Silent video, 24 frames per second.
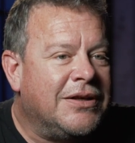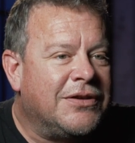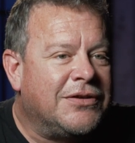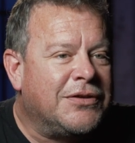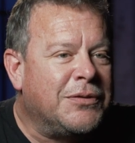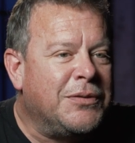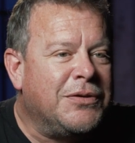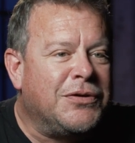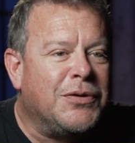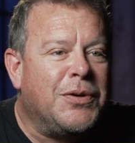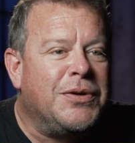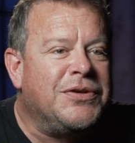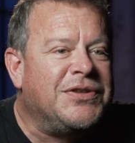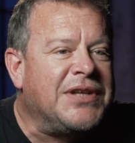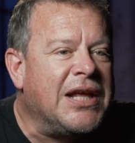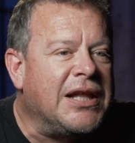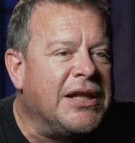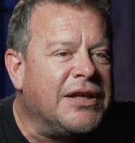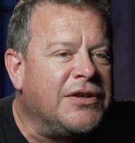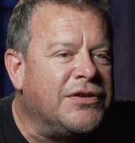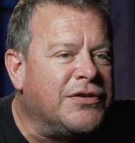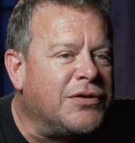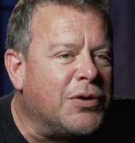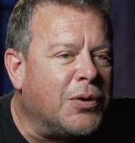So he's always
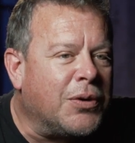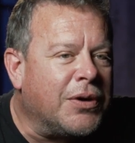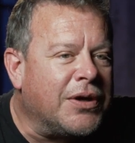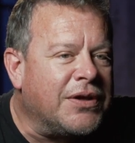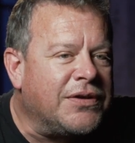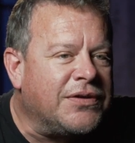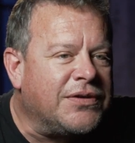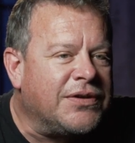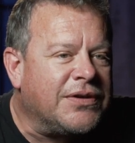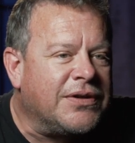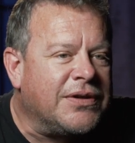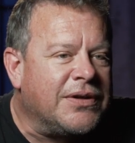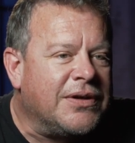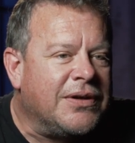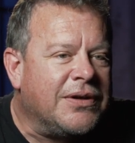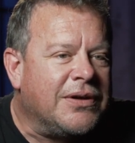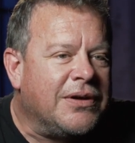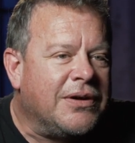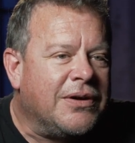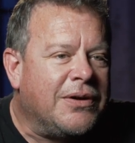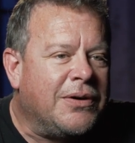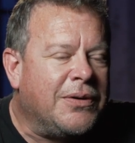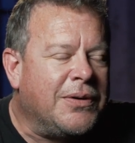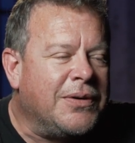telling stories,
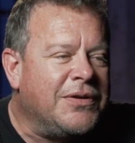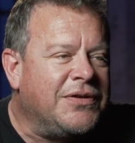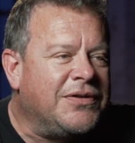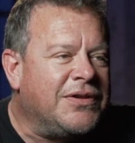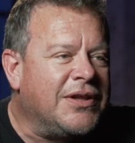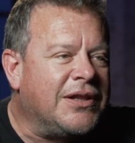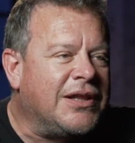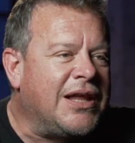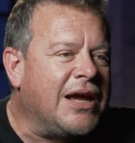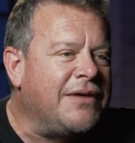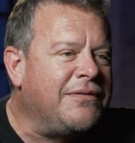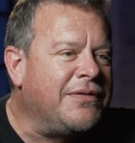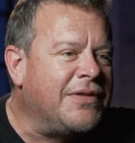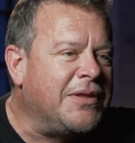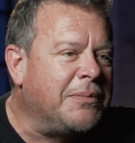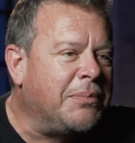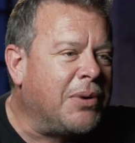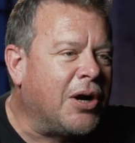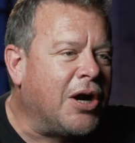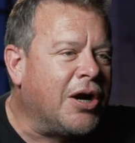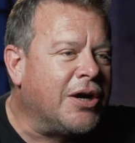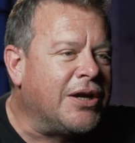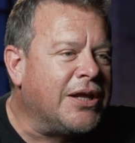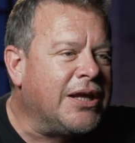always the life of the
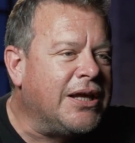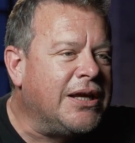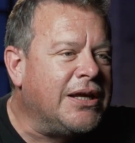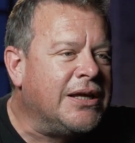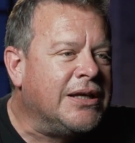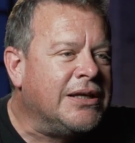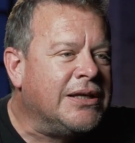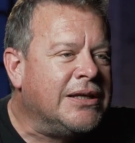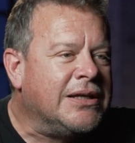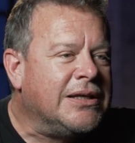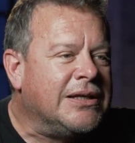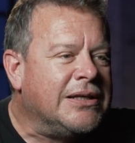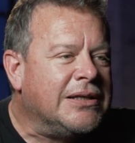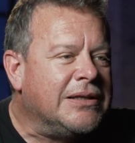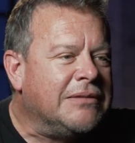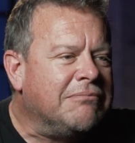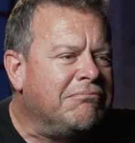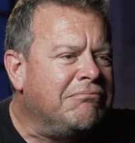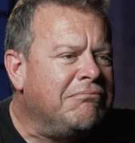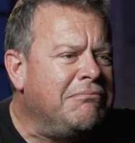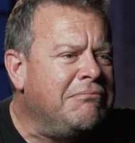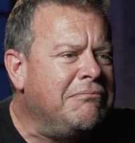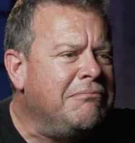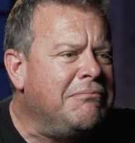party.
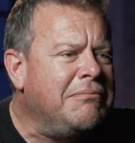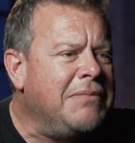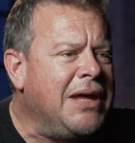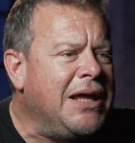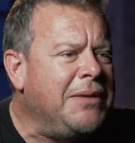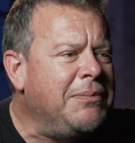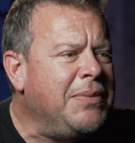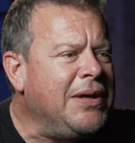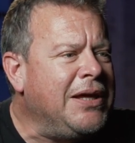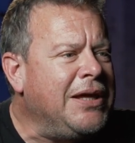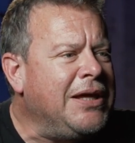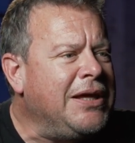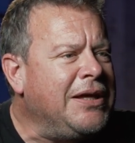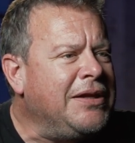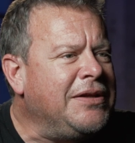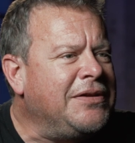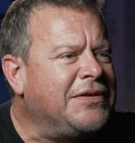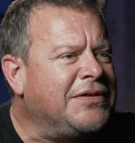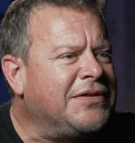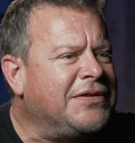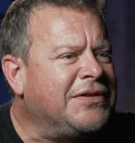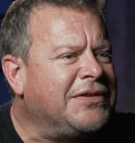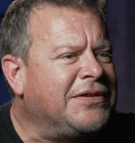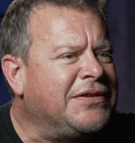Maybe
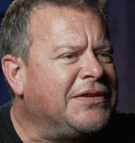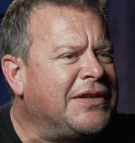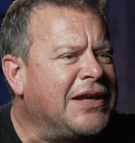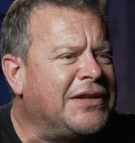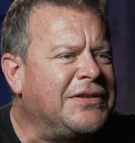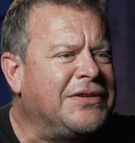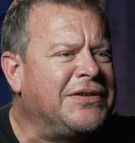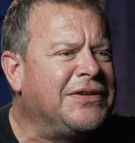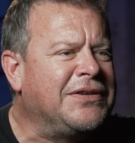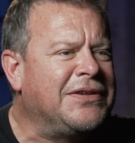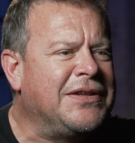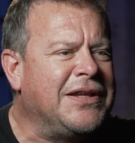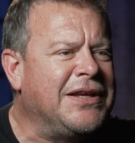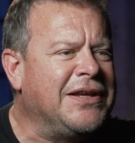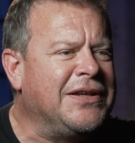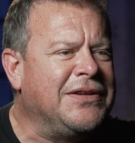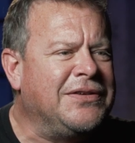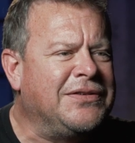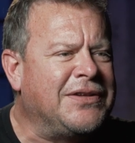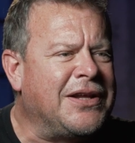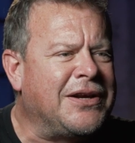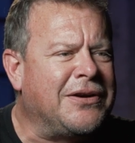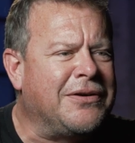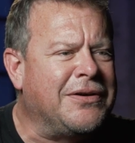says
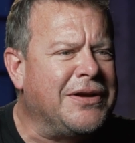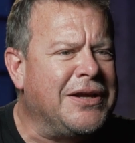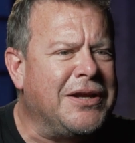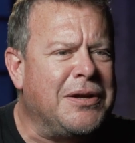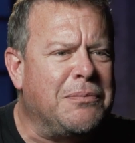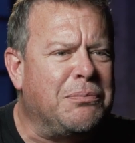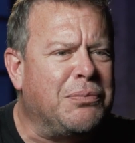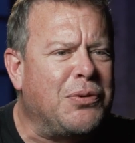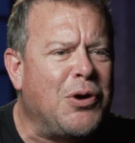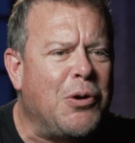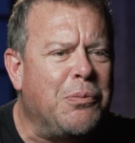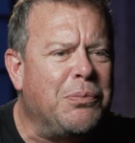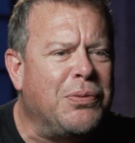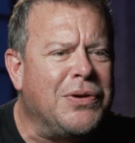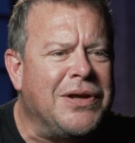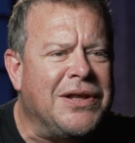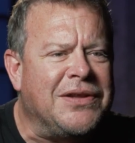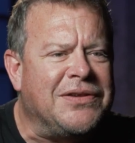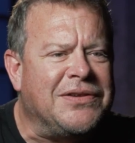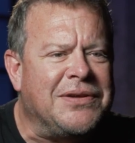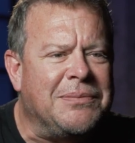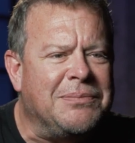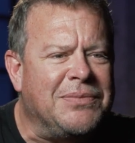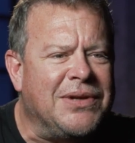things that are
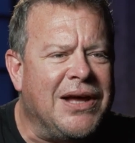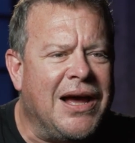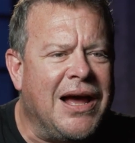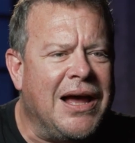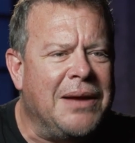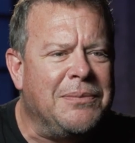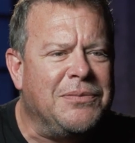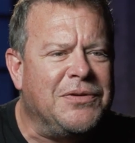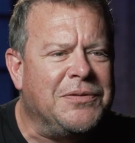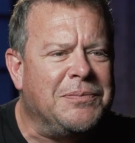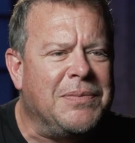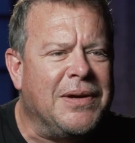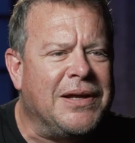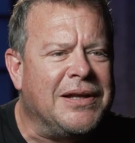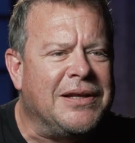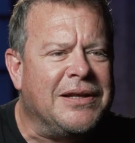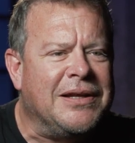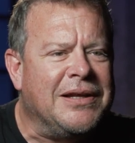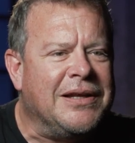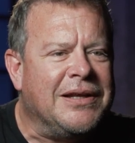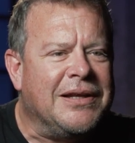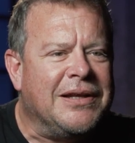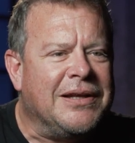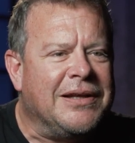inappropriate sometimes, but
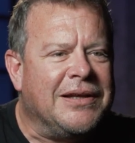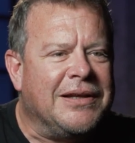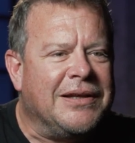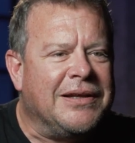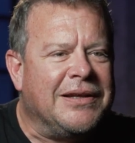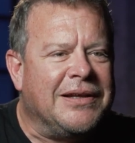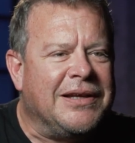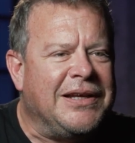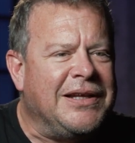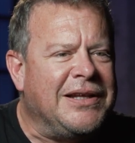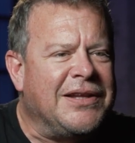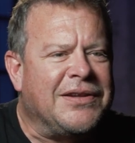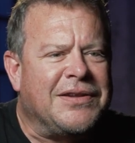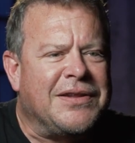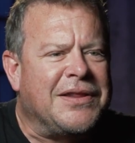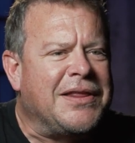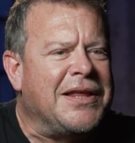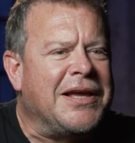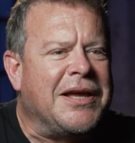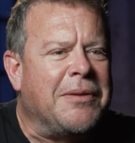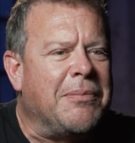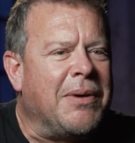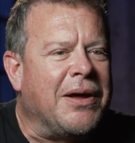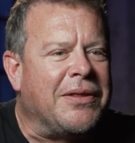he doesn't
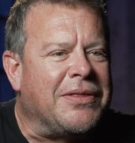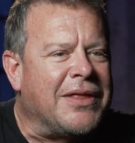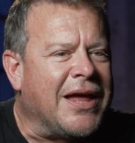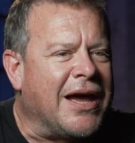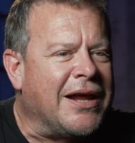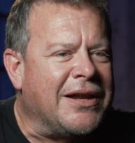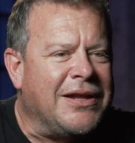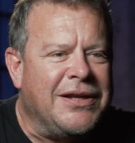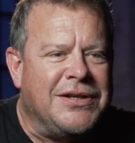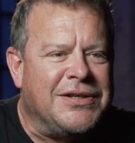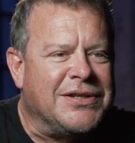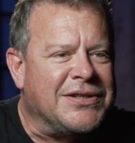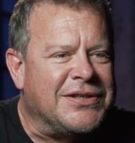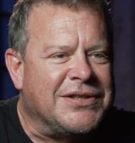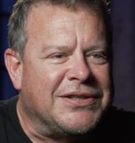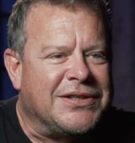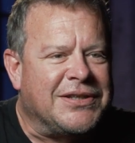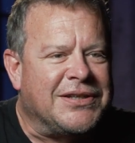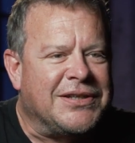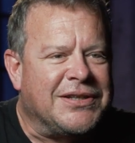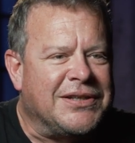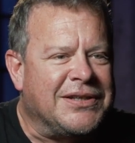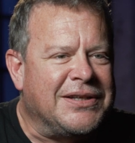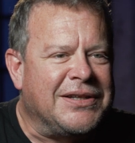think about that. He's
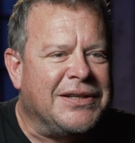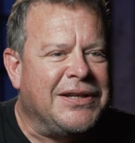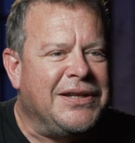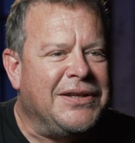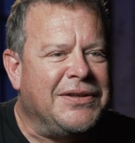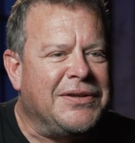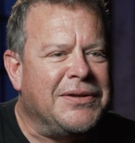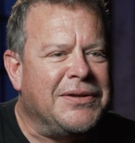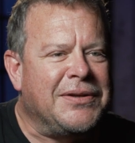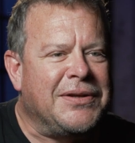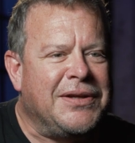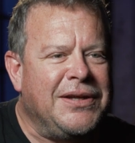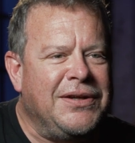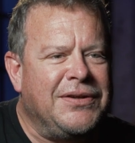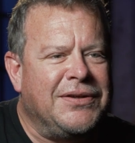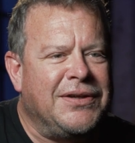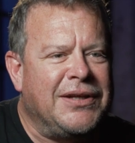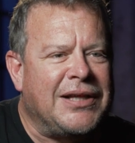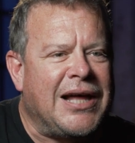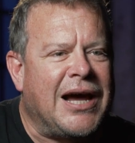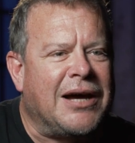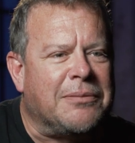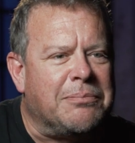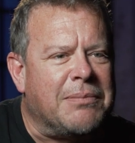a
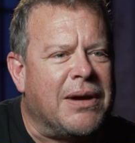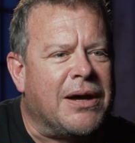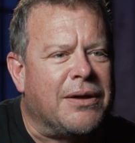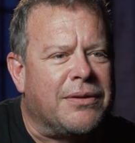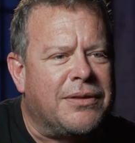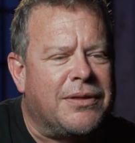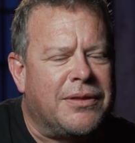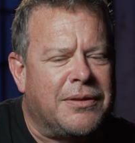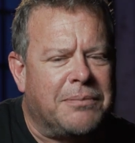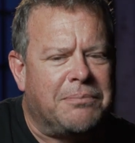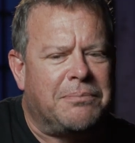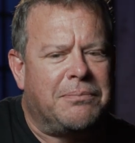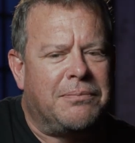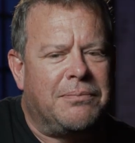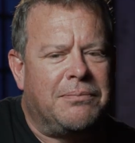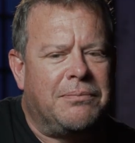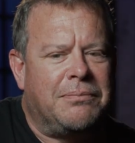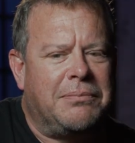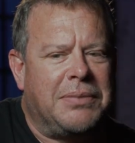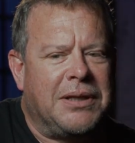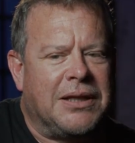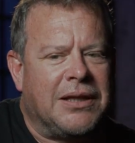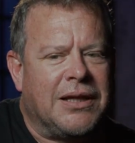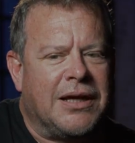loudmouth,
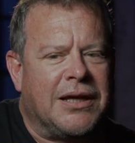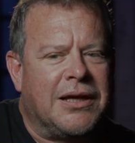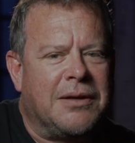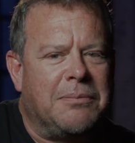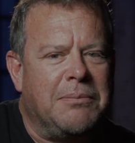a bit like